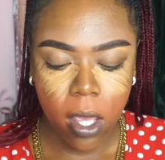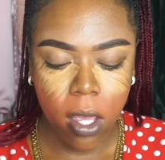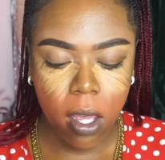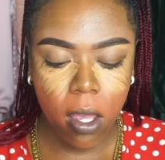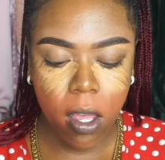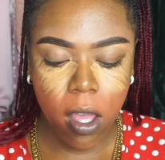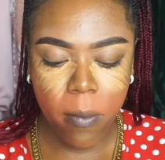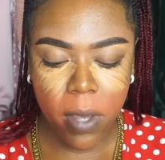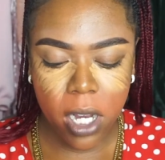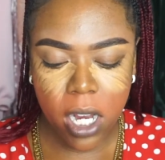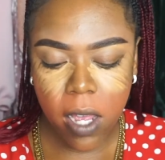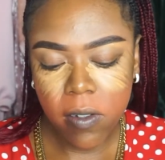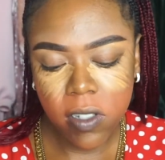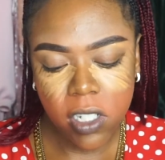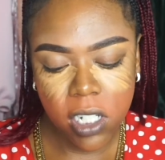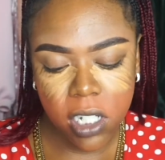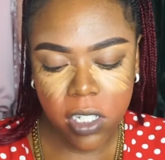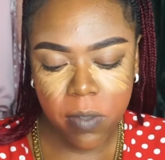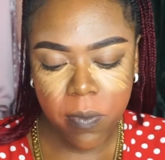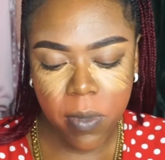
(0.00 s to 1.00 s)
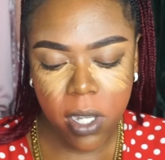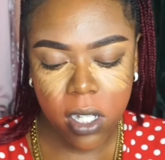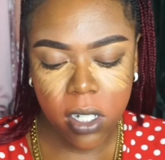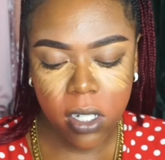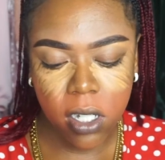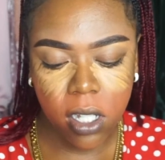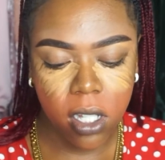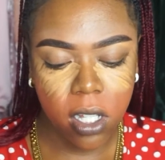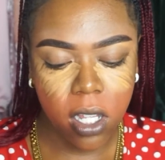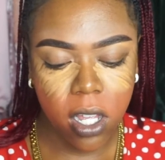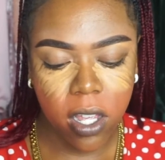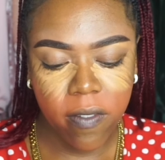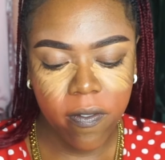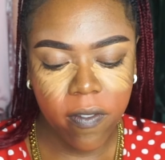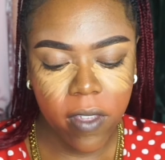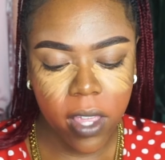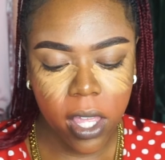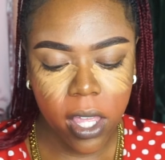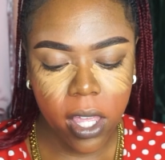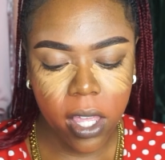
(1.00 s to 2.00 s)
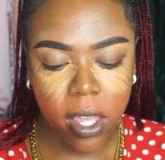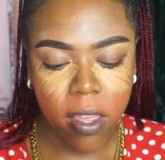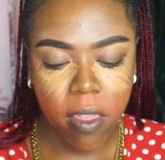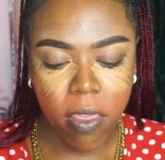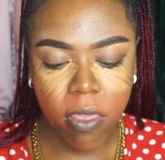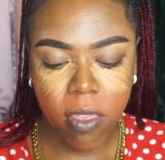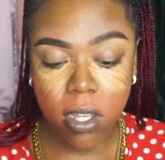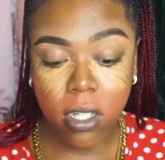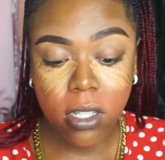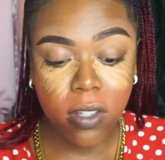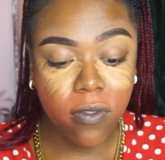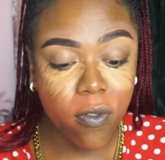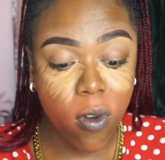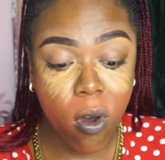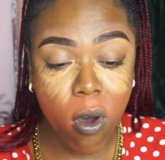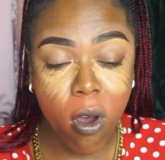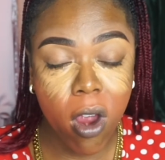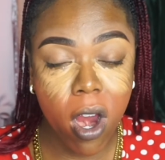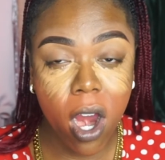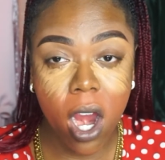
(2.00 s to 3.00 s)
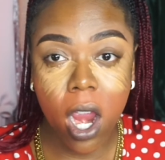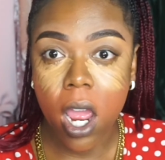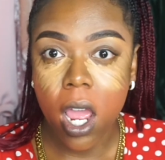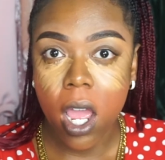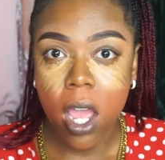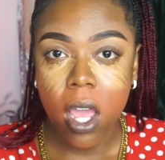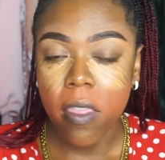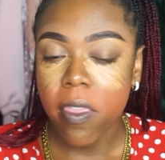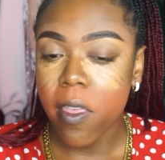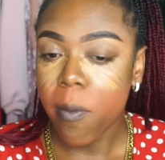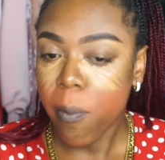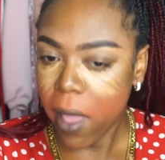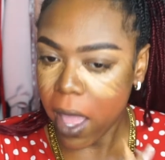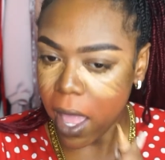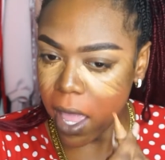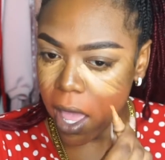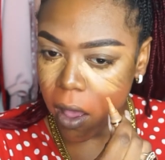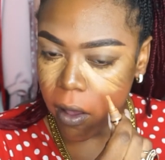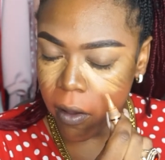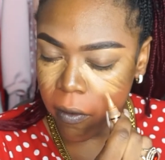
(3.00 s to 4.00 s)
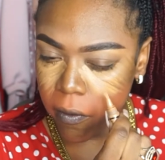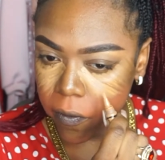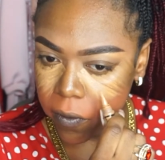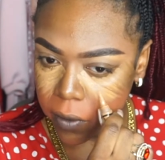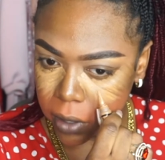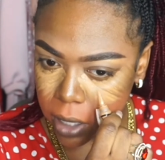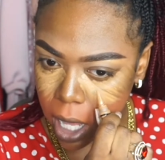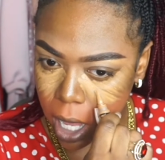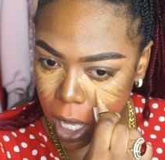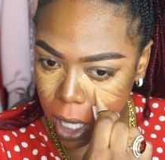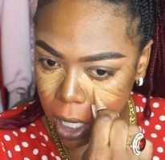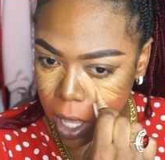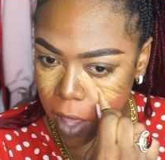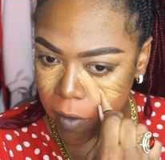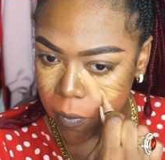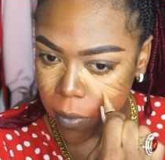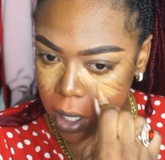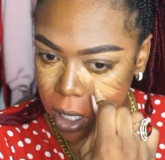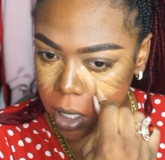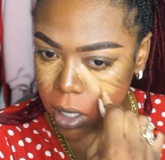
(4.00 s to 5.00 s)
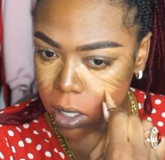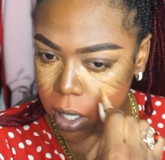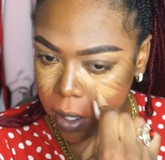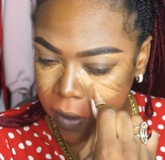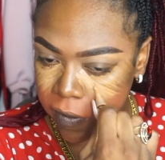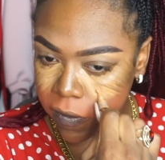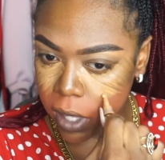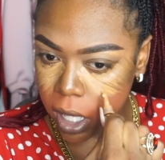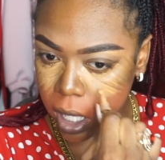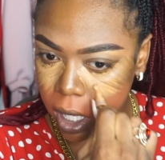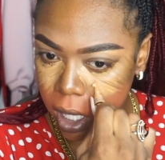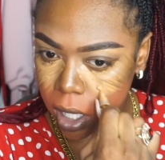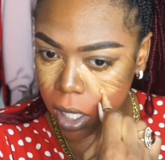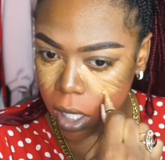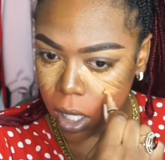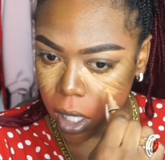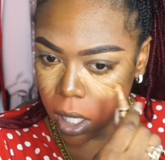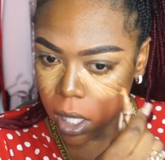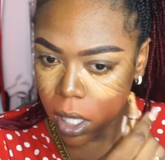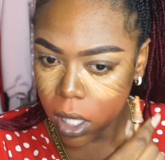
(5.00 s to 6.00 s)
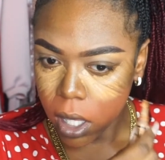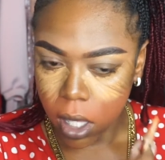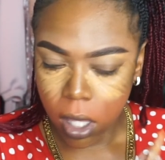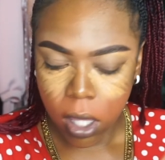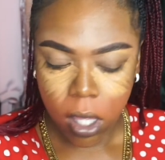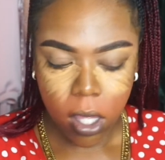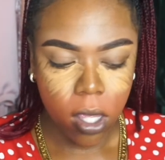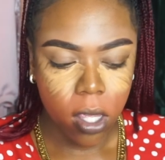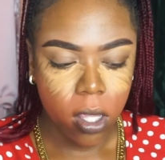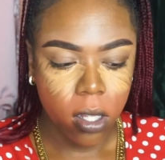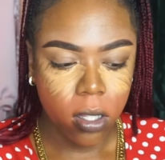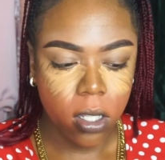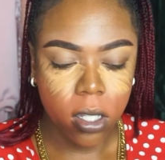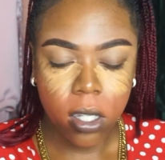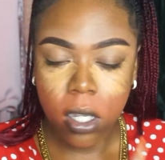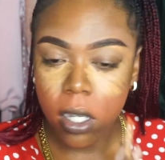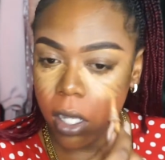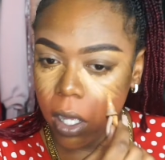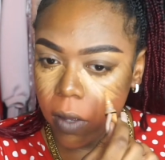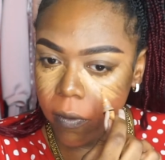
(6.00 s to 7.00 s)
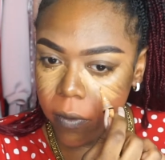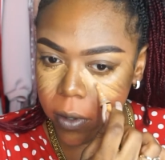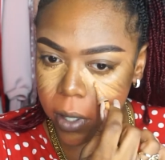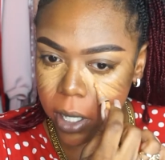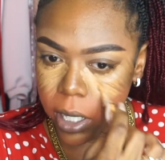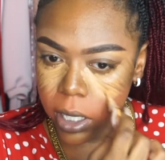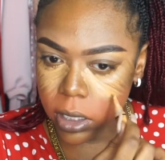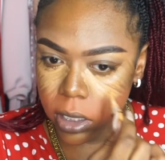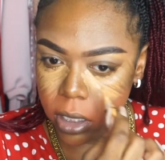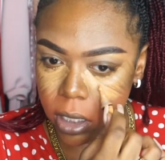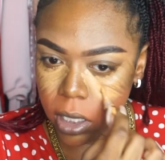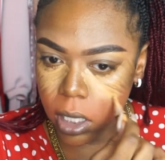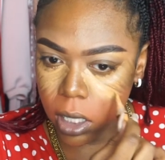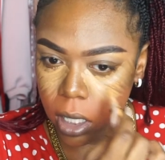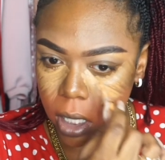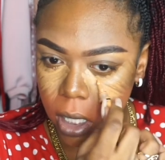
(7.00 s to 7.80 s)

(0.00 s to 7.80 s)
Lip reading: And I've just been loving thus far the payoff. Like, I've been loving the coverage